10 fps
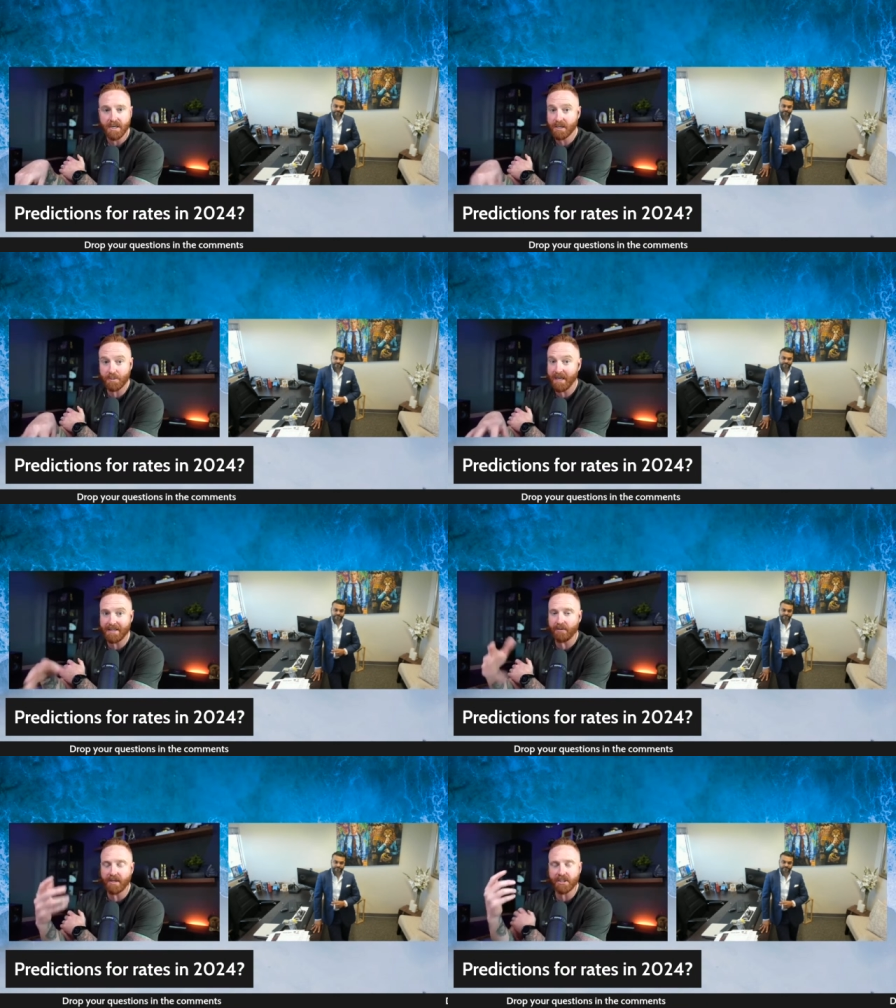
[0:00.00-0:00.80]
Because back
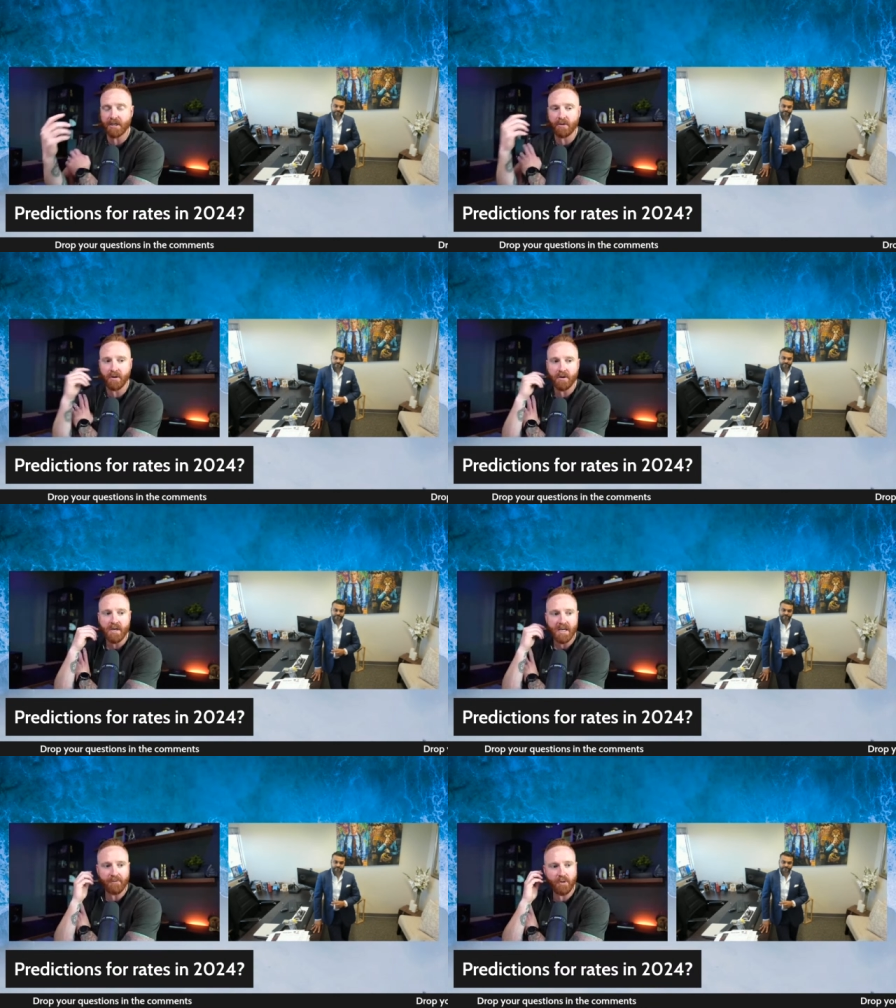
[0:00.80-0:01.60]
then, Raj, I don't know
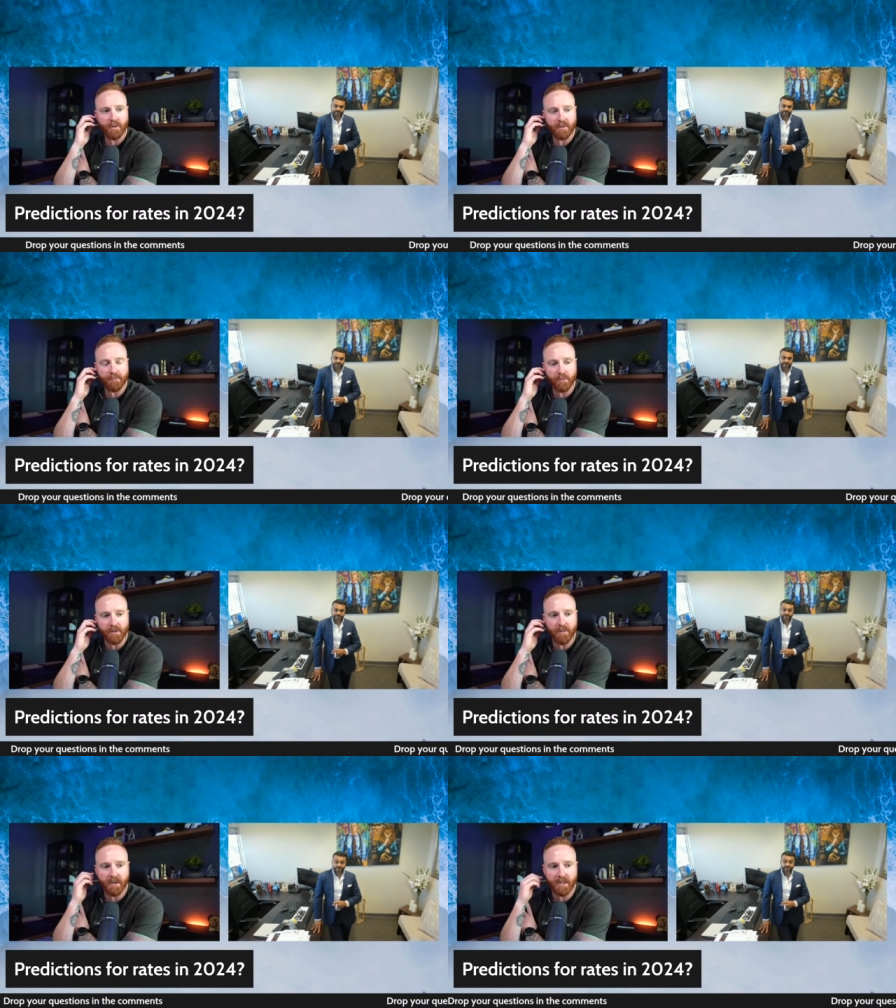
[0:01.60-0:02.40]
if you were in the
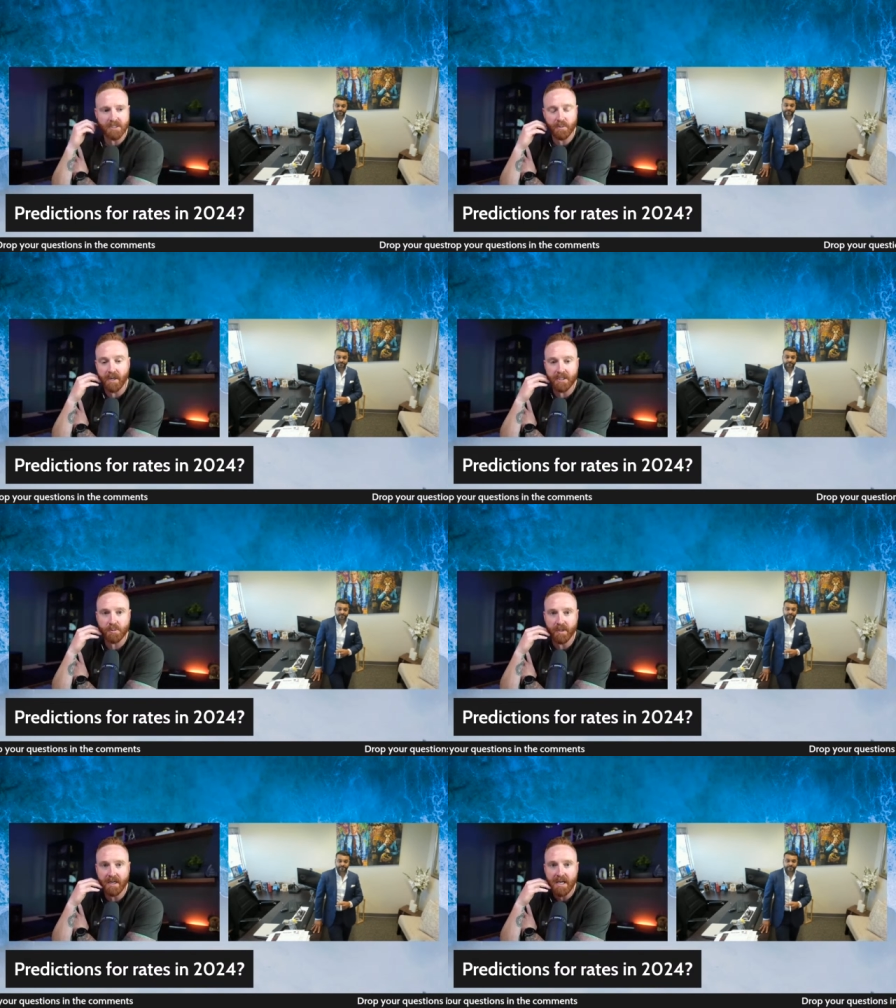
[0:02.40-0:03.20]
Florida market as much,
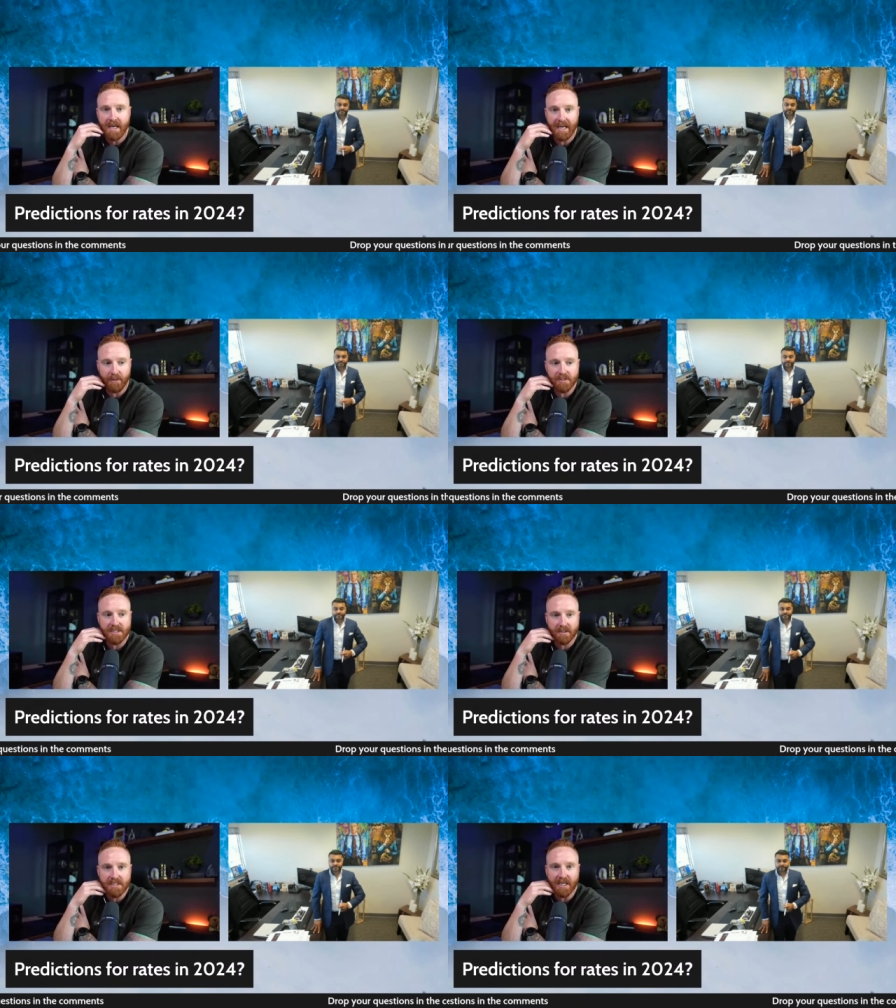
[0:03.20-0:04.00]
but it was
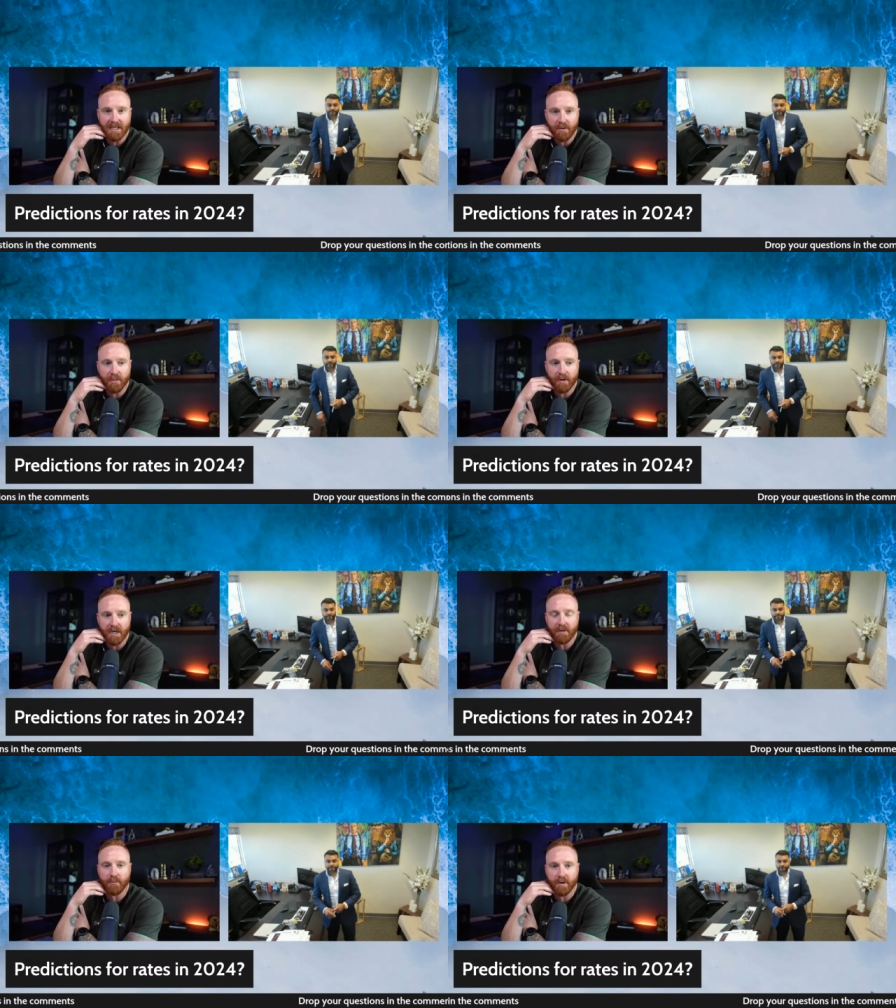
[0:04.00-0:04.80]
still taking
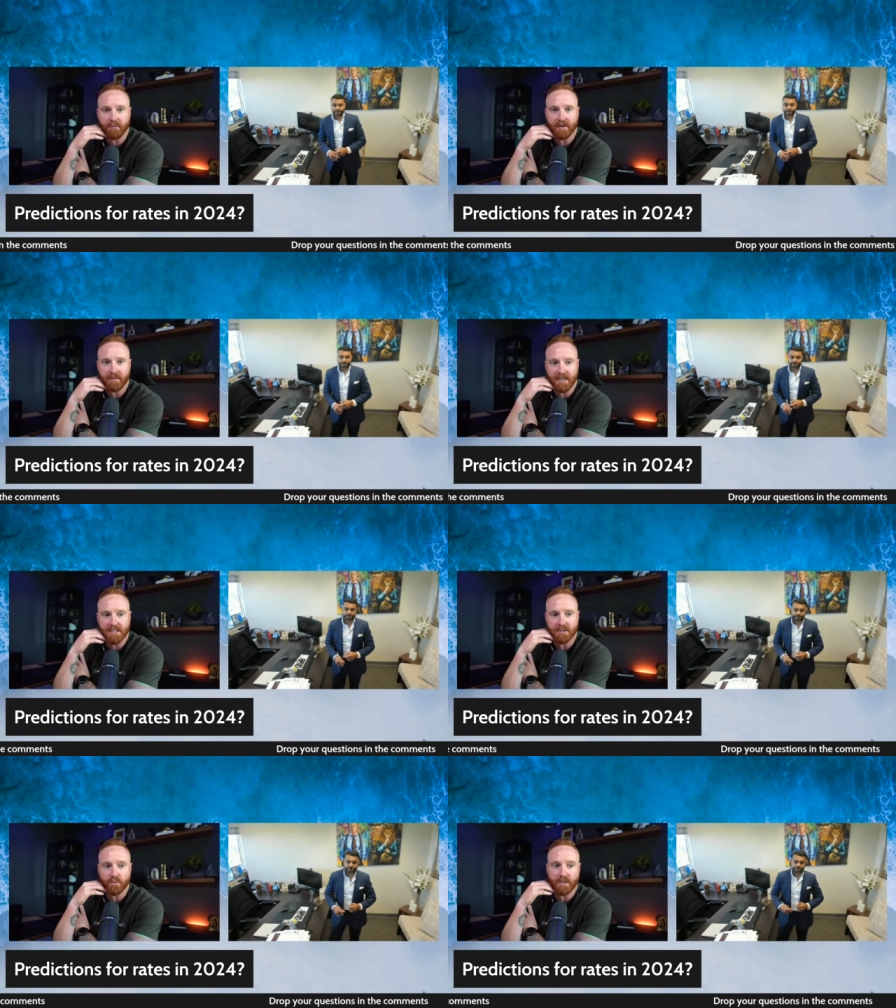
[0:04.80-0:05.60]
30 to 45
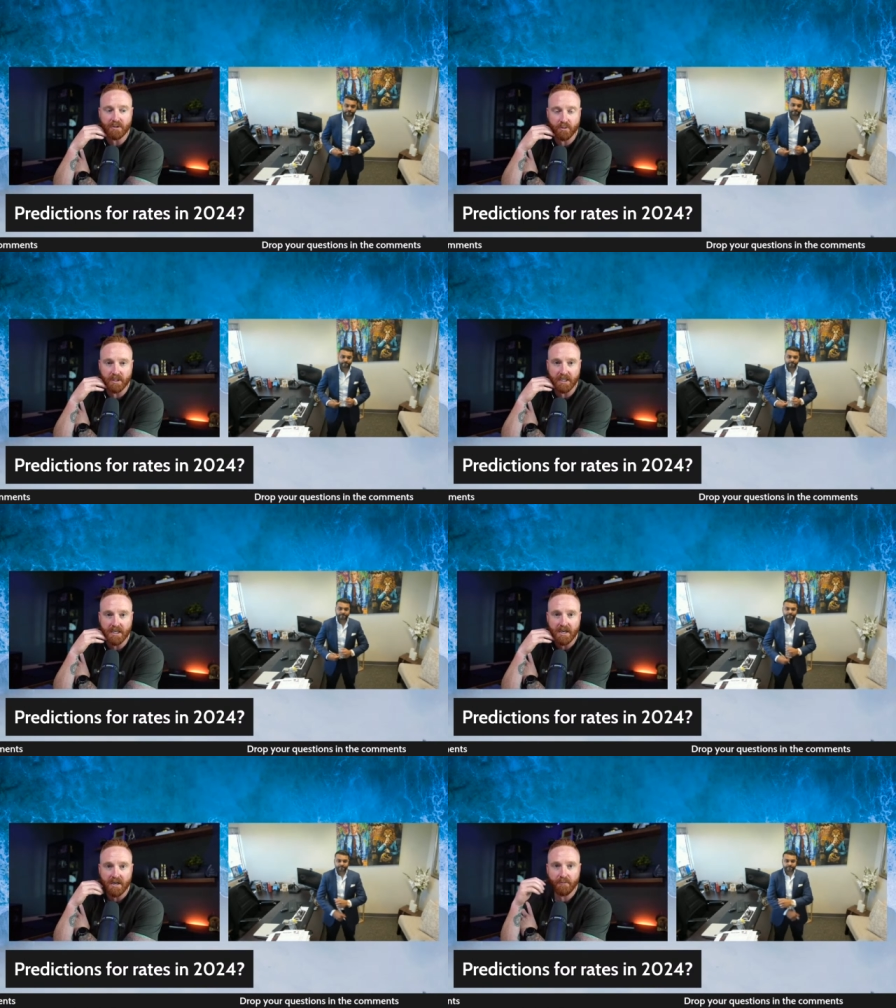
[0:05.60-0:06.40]
days in 2020
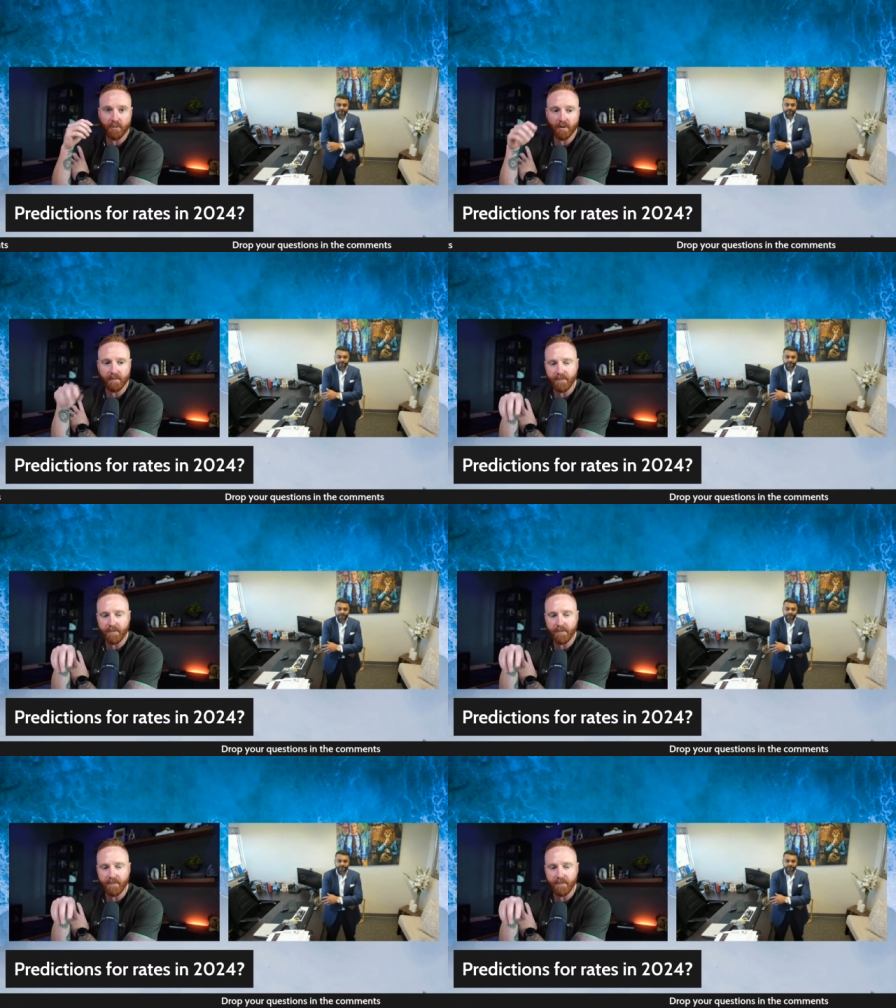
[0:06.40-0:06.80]
for,